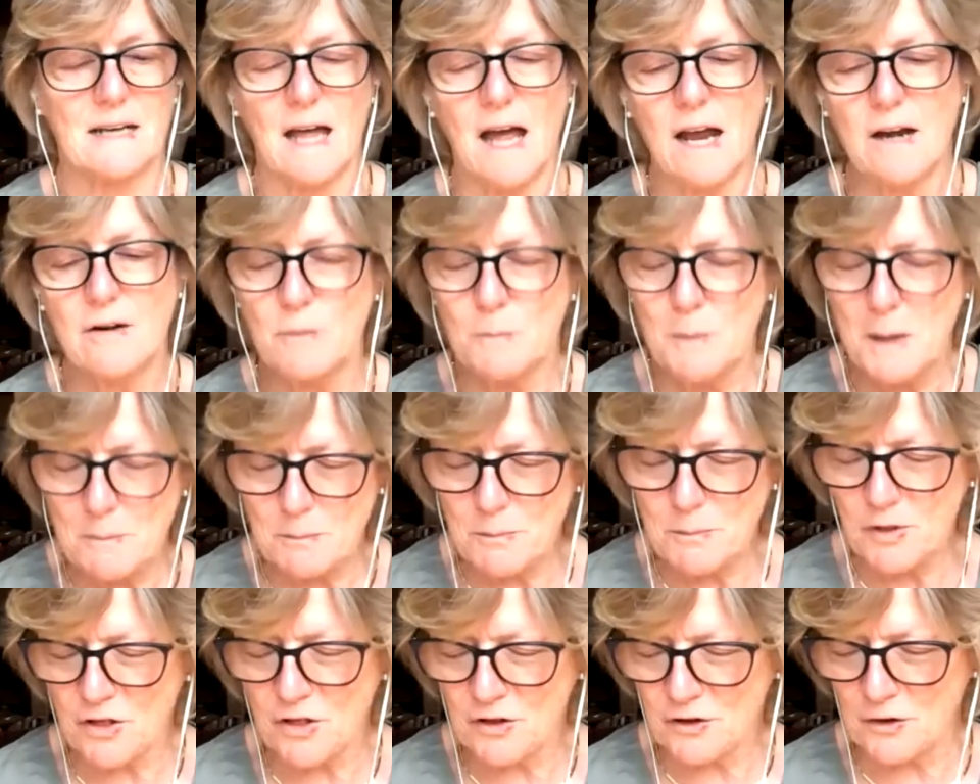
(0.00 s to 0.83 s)
I
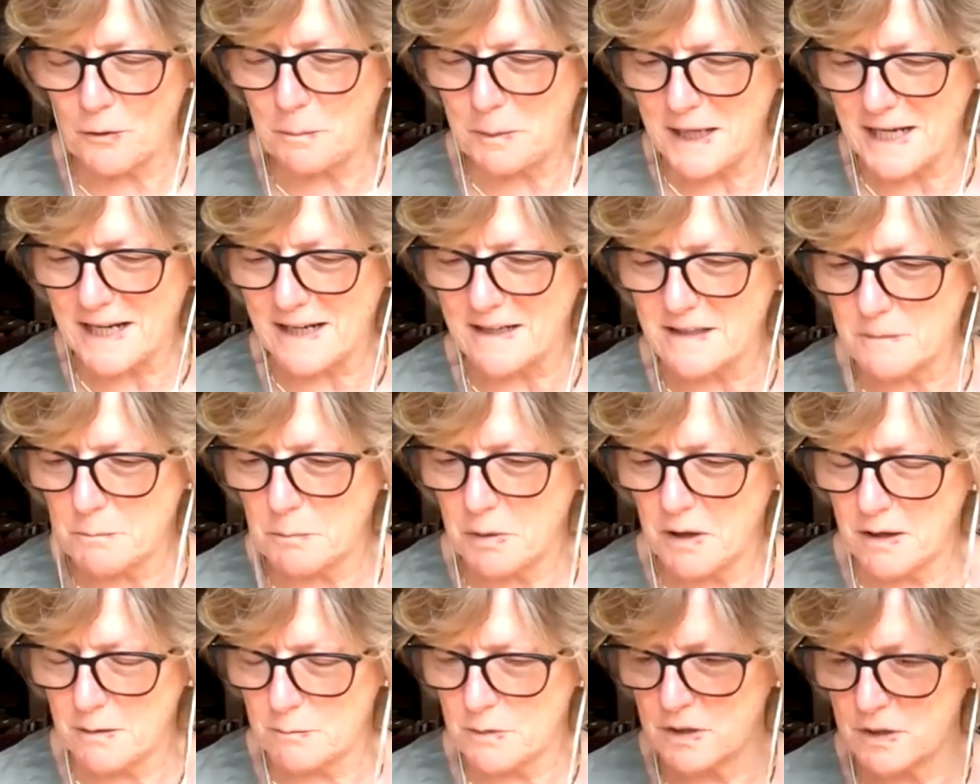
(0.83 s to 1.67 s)
remember stopping a
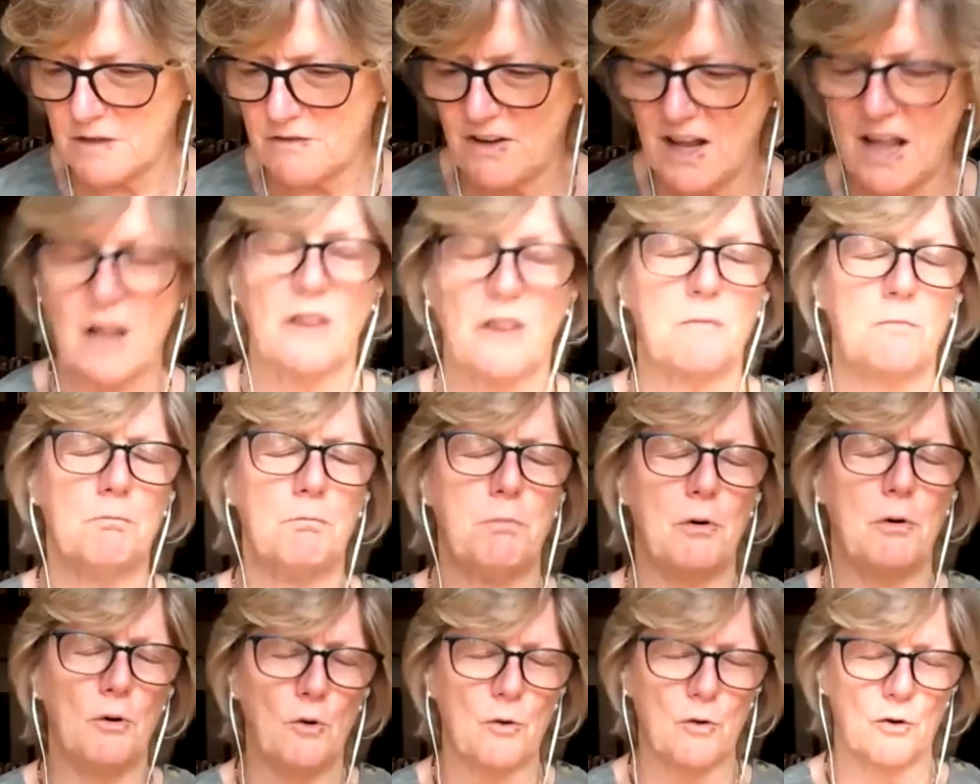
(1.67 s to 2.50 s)
Department of Health
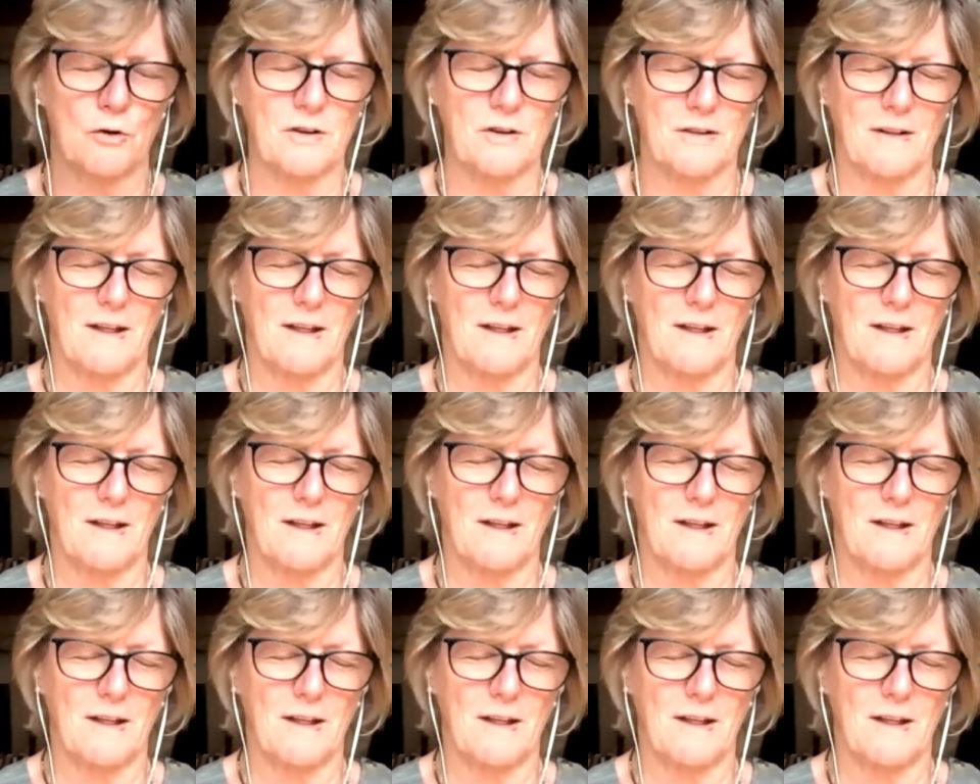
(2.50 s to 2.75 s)
board